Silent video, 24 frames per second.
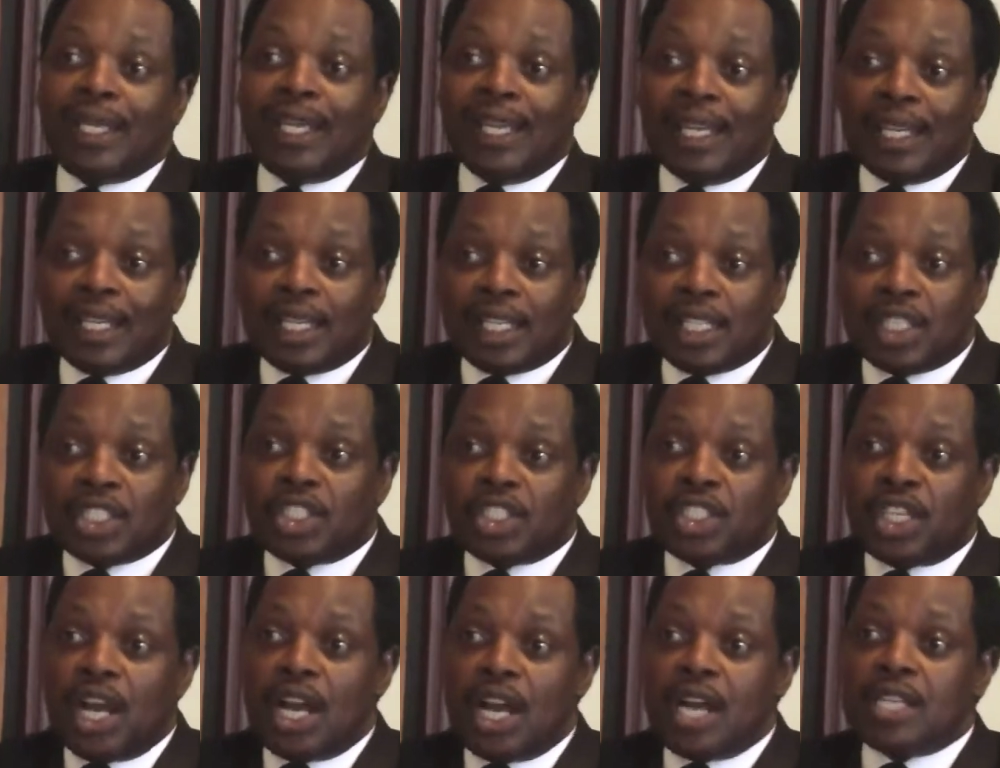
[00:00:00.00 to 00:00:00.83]

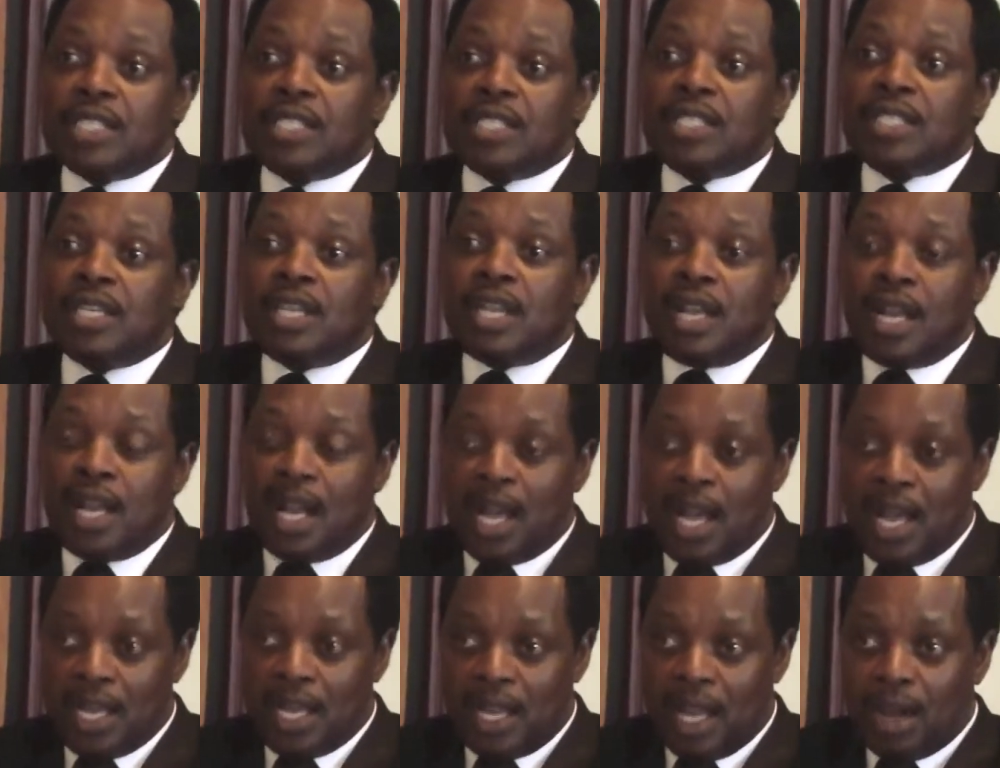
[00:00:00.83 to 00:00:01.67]
English as
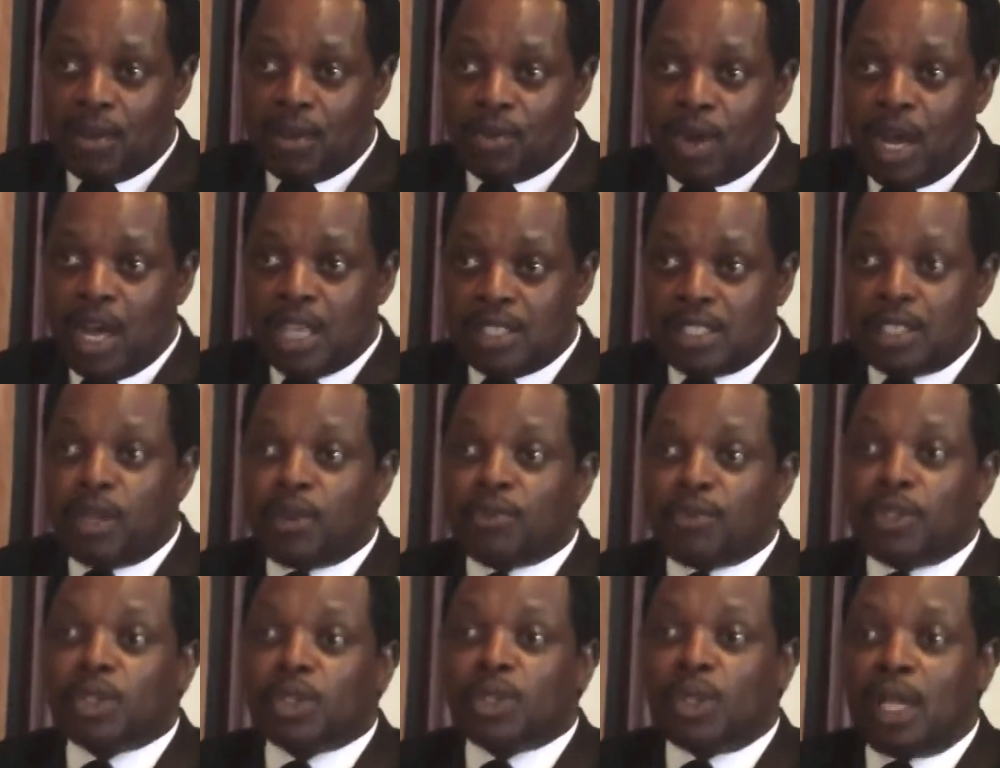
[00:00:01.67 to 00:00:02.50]
an
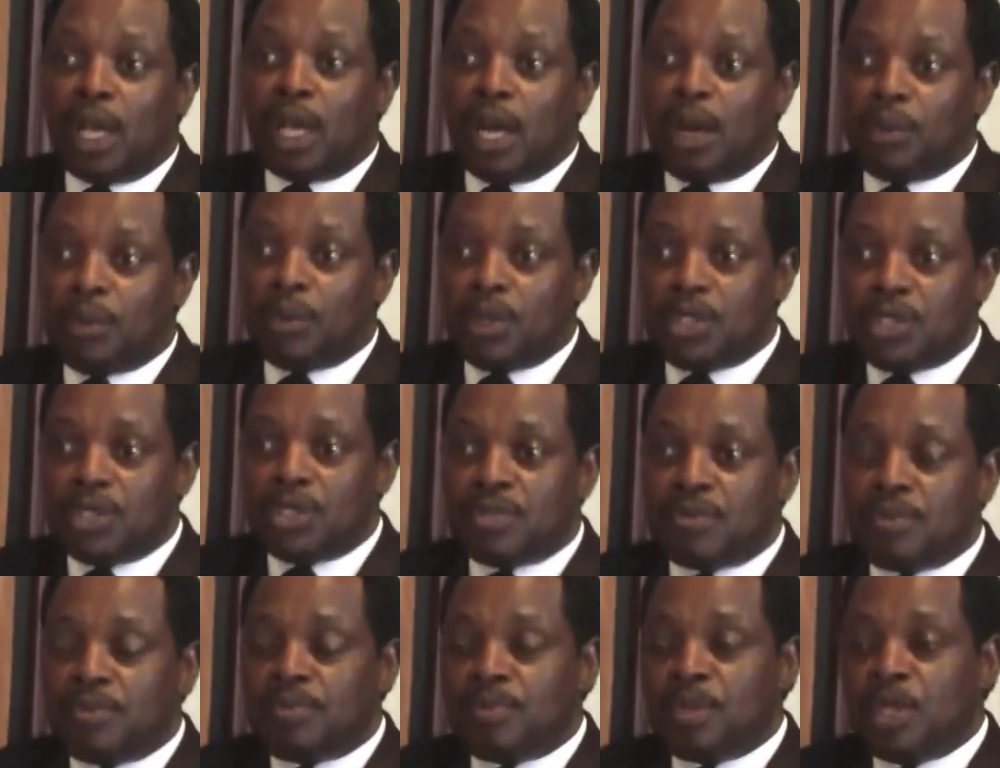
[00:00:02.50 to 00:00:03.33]
official language.
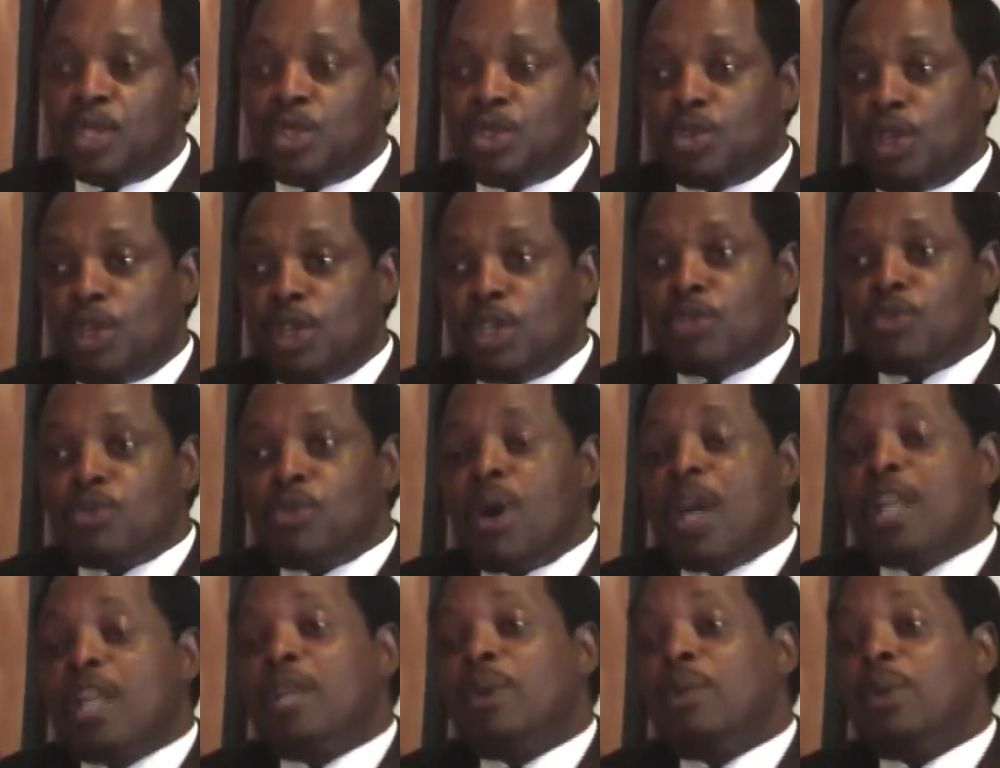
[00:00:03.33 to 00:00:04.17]
So in
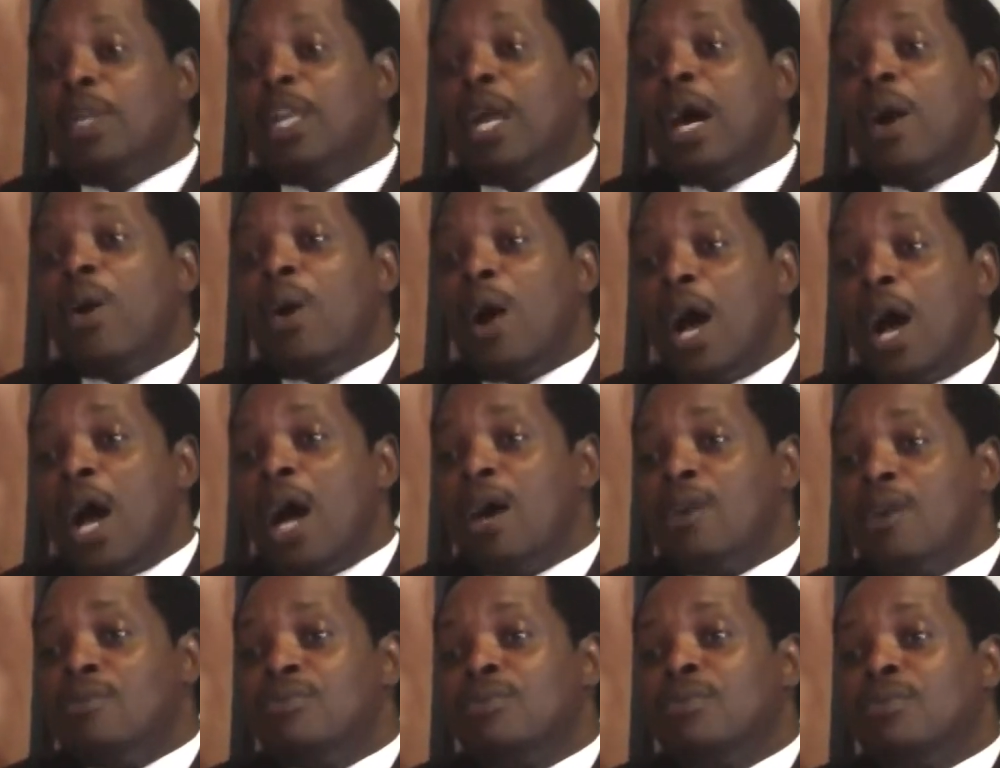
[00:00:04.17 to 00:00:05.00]
Rwanda, we now
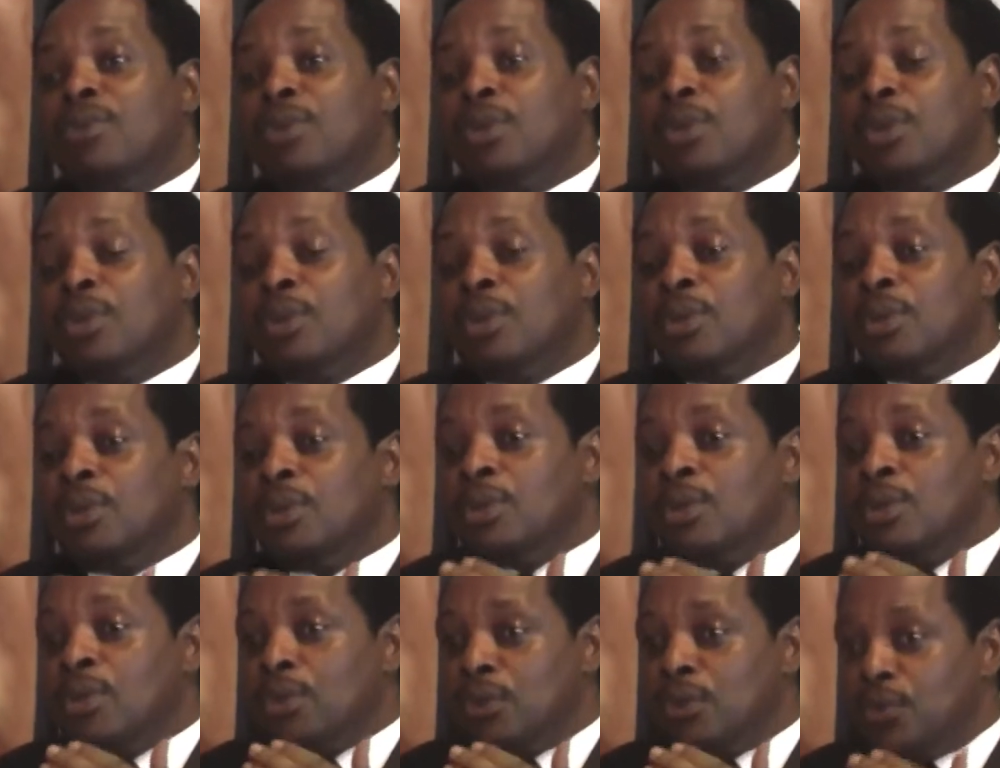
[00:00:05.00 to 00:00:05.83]
have
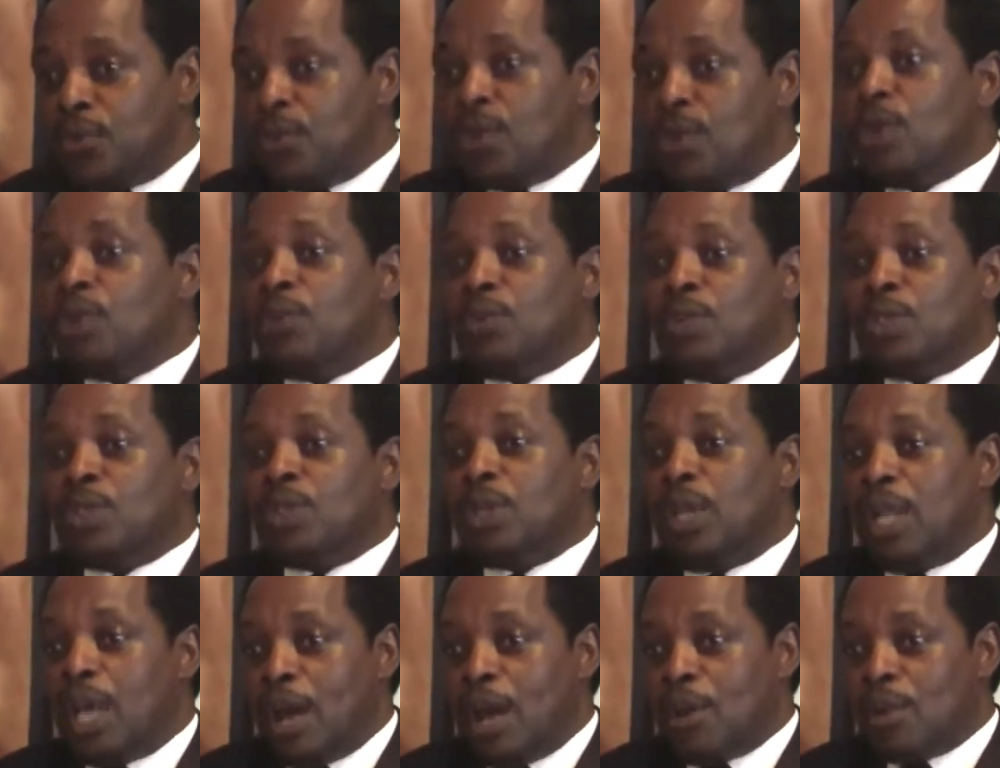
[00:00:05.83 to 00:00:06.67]
3 official
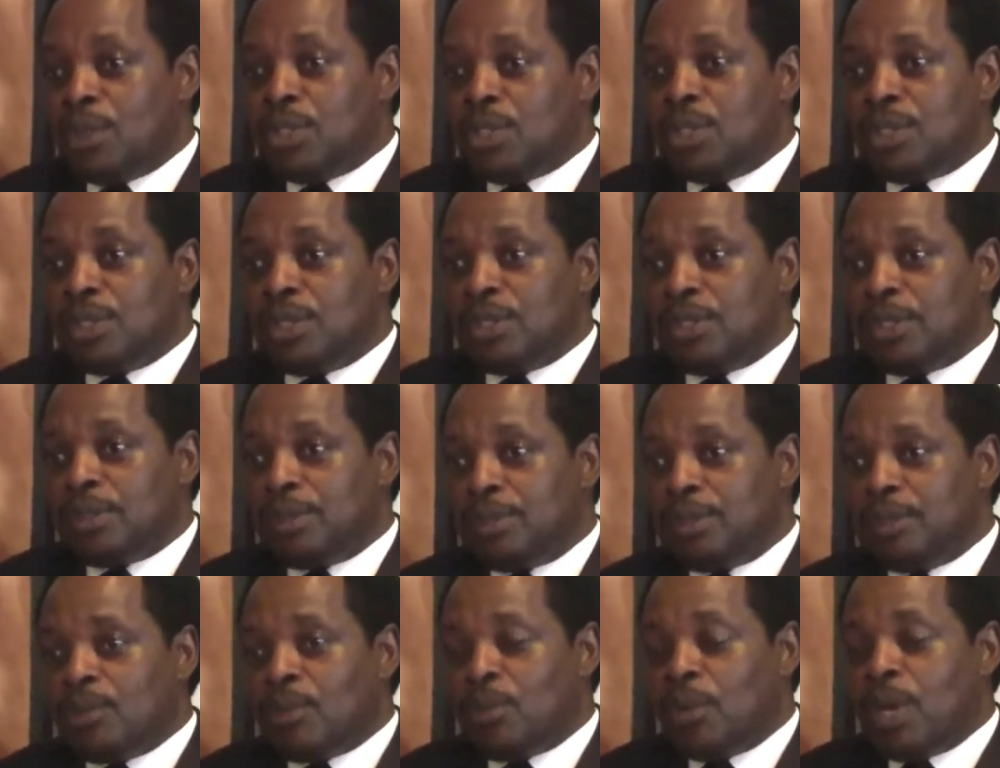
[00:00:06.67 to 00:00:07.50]
languages.
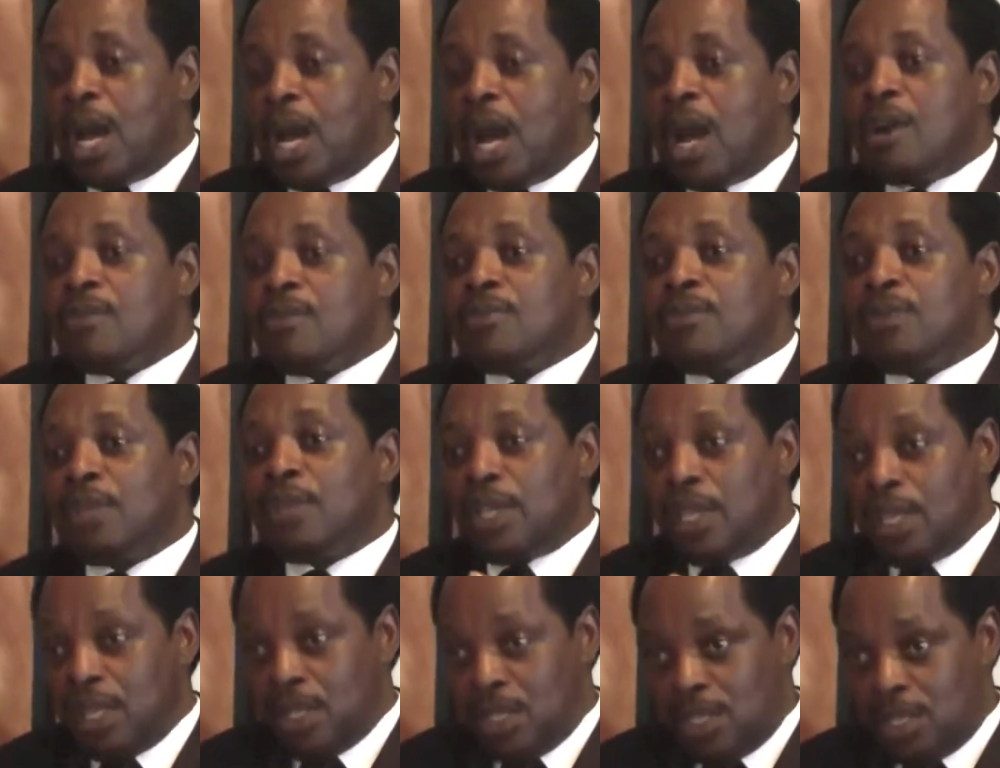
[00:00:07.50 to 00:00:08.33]
We have
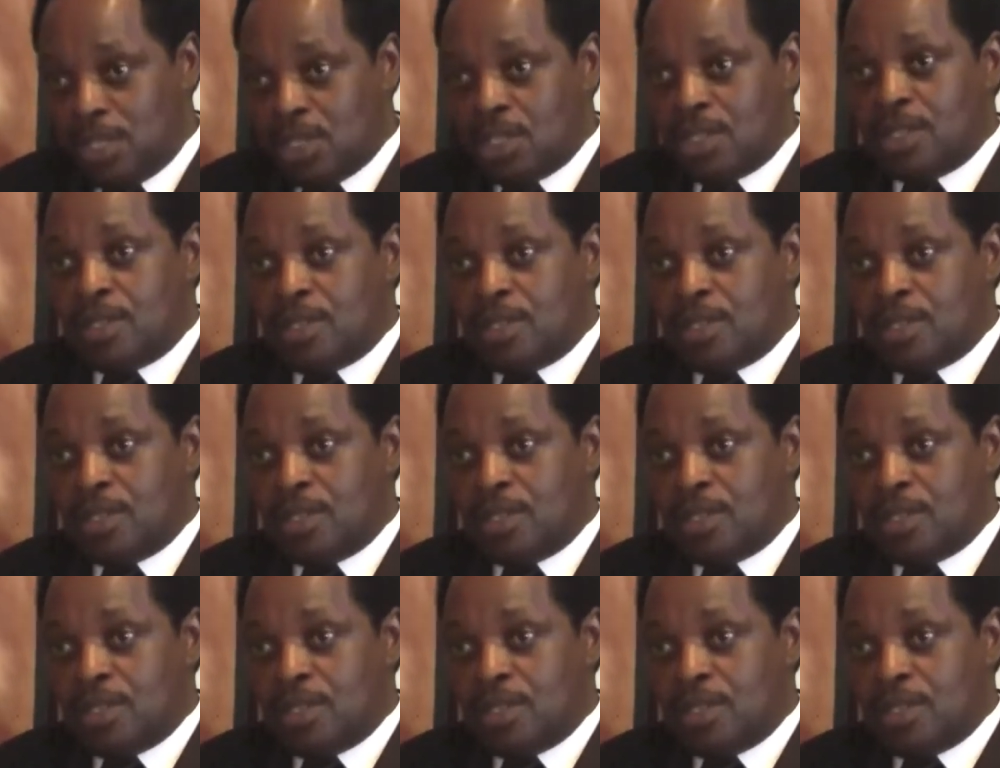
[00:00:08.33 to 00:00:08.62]
English,